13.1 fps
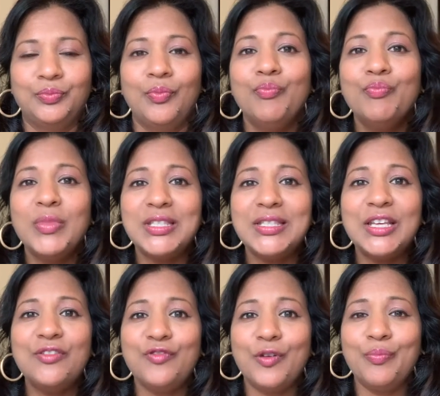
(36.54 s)

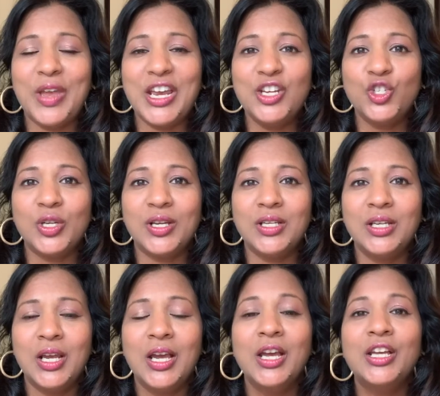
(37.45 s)
Misinformation
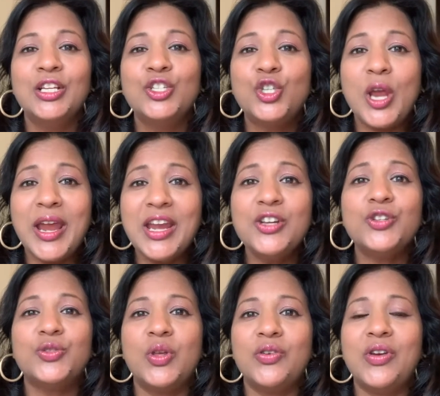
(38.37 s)

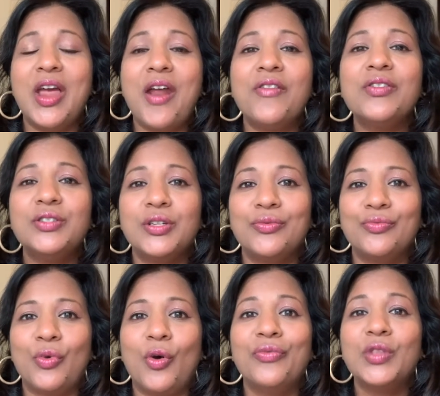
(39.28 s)
changed the narrative
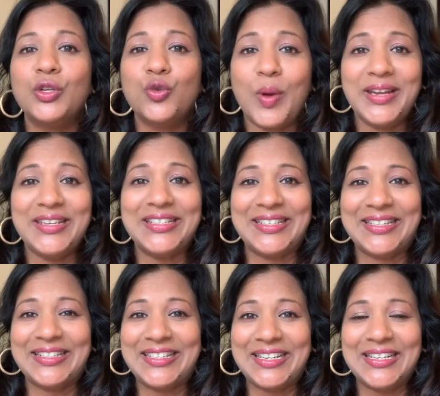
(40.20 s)
of the
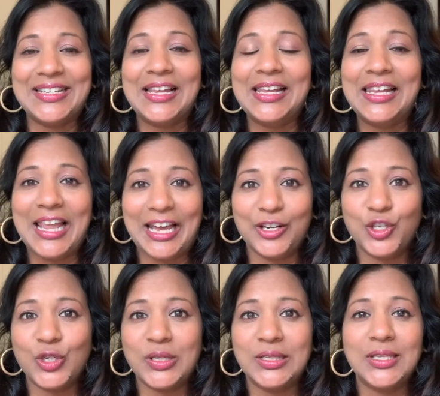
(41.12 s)
2016
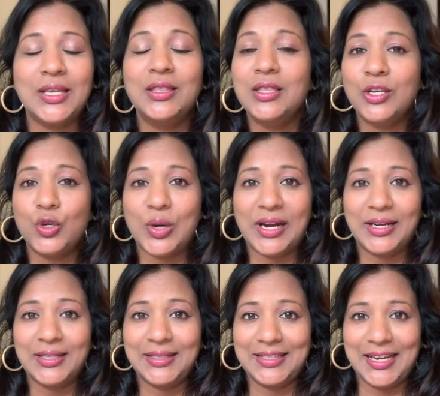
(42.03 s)
elections in the
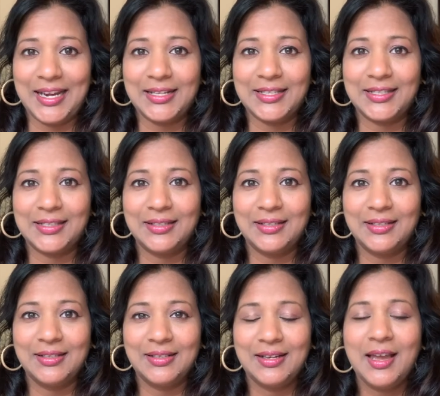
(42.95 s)
United States
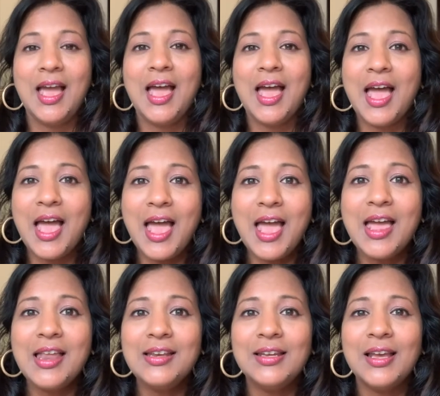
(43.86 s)

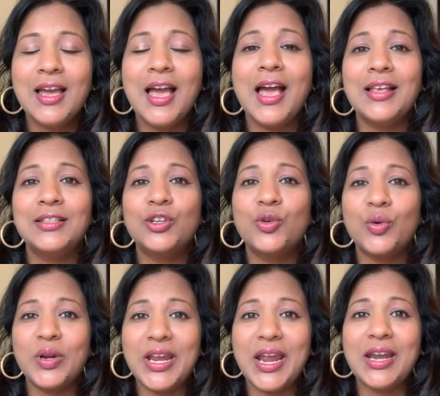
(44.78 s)
and has
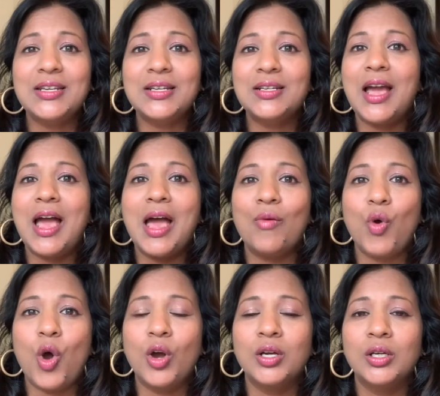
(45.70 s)
created
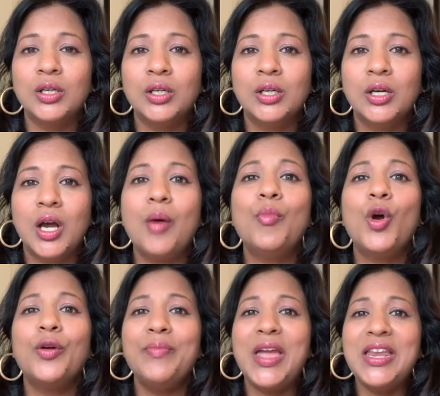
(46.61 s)
havoc
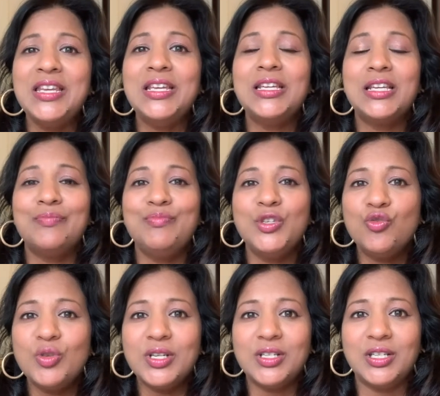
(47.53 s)
among many
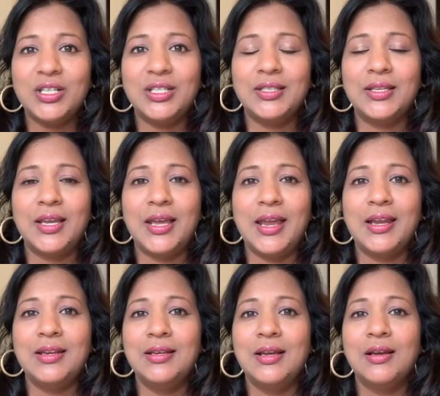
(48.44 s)
communities
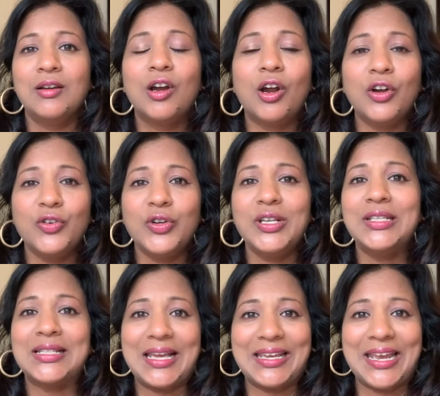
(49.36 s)
in
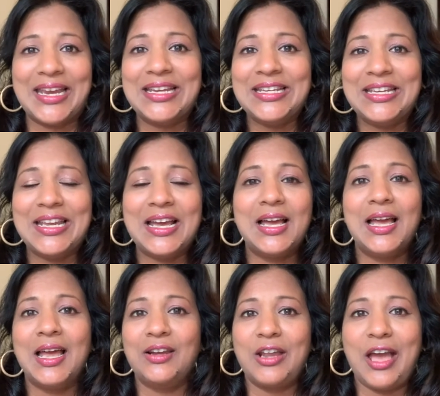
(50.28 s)
countries like India
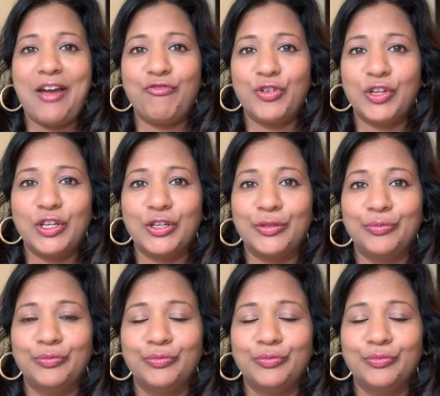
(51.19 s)
and Africa.